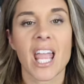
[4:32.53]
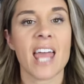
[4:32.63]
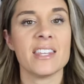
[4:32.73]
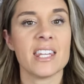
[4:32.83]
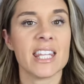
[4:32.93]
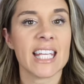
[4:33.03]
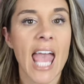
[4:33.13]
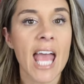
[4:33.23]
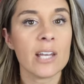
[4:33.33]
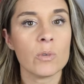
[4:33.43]
and then at the
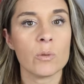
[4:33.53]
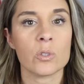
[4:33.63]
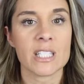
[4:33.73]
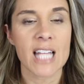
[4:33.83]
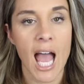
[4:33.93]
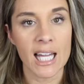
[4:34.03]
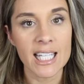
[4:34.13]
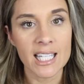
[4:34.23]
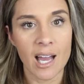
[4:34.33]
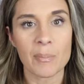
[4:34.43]
end, we will tally
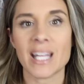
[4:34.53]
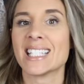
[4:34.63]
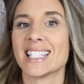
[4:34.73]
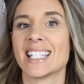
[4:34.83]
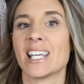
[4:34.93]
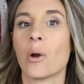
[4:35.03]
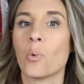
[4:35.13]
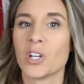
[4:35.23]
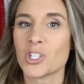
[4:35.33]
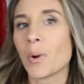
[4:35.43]
it up and see
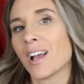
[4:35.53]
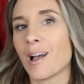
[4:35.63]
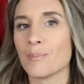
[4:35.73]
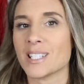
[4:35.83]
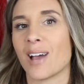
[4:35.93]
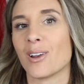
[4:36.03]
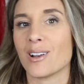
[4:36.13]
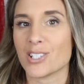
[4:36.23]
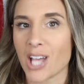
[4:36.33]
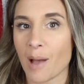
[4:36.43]
which one comes out
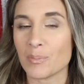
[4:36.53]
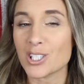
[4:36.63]
on top.